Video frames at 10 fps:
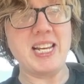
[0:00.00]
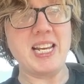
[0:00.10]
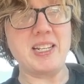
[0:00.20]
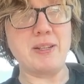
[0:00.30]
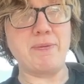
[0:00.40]

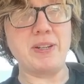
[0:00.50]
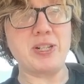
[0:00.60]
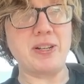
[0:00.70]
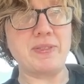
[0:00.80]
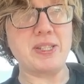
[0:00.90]
And to
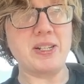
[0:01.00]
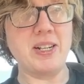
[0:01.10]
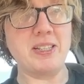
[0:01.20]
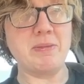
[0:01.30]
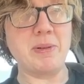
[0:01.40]
finish off this
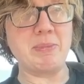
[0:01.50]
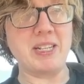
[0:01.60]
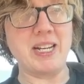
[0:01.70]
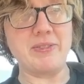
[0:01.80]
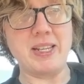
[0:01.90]
column, I'm
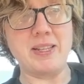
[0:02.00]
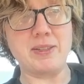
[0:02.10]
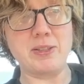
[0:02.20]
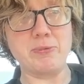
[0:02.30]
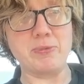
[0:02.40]
going to have a
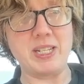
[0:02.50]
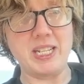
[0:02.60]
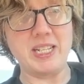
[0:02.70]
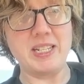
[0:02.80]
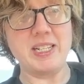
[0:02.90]

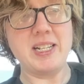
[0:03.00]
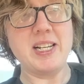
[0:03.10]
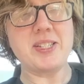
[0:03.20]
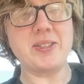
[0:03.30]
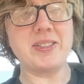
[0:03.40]
3.
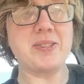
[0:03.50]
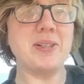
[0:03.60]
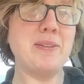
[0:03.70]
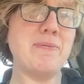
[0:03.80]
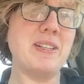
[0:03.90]
So let's go
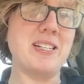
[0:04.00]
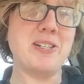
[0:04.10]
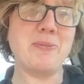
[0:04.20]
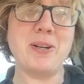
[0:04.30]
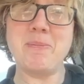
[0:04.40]
ahead and
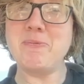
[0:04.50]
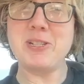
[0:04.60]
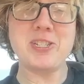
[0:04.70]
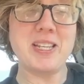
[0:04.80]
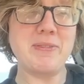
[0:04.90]
finish. We
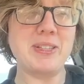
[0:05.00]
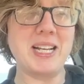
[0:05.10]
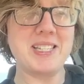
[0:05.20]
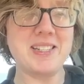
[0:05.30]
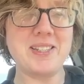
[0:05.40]
just have
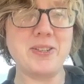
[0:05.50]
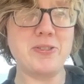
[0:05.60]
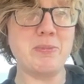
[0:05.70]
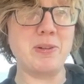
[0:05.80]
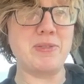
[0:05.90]
classic
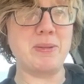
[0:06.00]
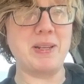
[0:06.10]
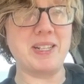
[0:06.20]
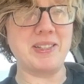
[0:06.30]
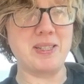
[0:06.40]
Sudoku moves to
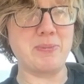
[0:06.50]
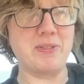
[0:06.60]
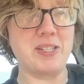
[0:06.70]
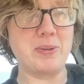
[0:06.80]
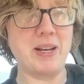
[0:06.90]
make at this
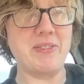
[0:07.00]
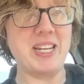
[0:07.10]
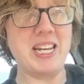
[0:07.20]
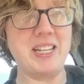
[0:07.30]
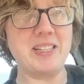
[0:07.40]
point. So we have an
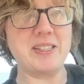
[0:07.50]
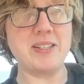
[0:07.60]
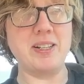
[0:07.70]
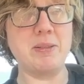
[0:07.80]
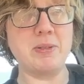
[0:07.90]
8 in this
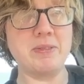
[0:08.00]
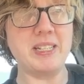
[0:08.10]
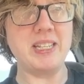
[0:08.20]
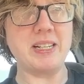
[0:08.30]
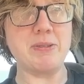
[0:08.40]
column
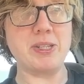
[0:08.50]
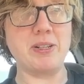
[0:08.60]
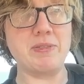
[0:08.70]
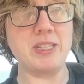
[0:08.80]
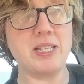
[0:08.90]
already. That
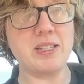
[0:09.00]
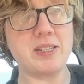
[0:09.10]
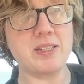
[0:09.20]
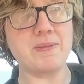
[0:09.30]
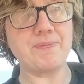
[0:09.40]
resolves
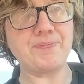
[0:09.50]
this.